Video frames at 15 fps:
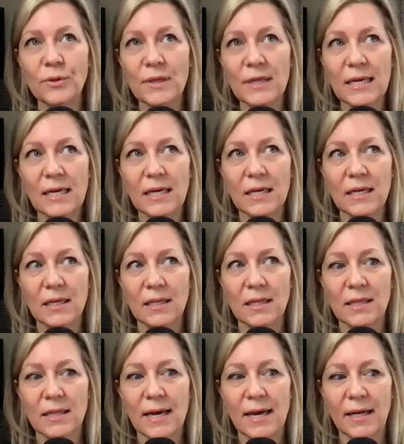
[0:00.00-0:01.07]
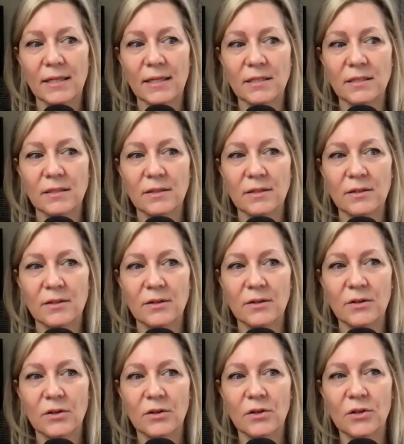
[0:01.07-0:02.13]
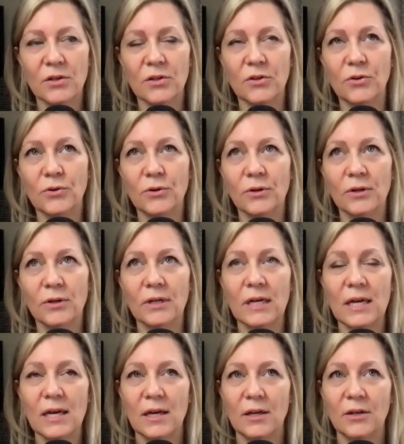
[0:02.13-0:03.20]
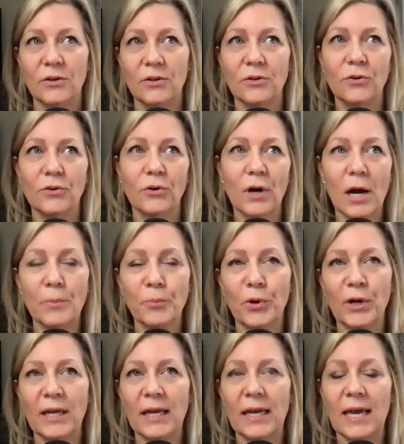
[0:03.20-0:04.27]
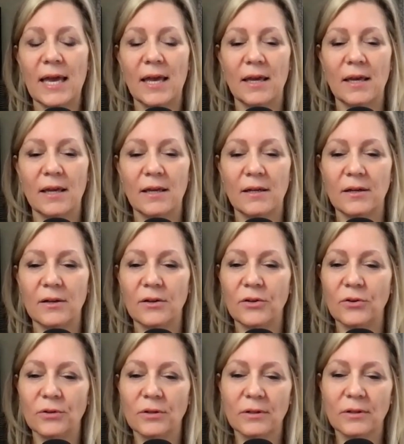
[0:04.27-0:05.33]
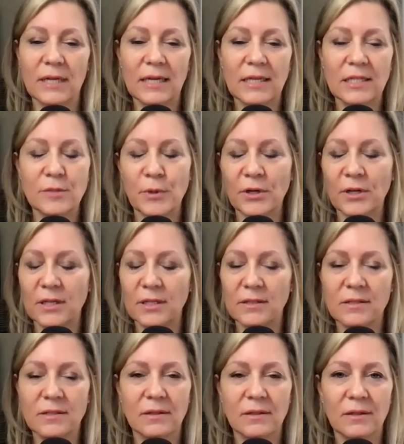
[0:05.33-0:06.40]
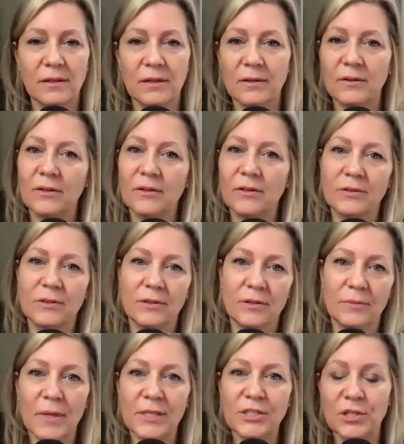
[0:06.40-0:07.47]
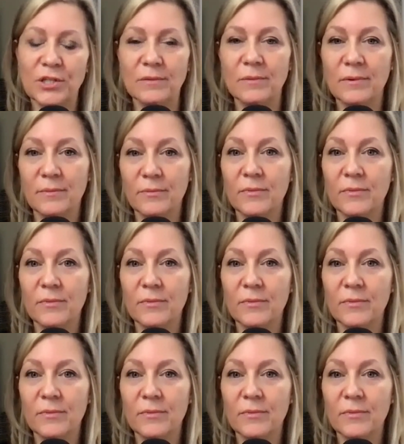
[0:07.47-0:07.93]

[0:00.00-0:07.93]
think that your your upbringing and your experience, you, know, you mentioned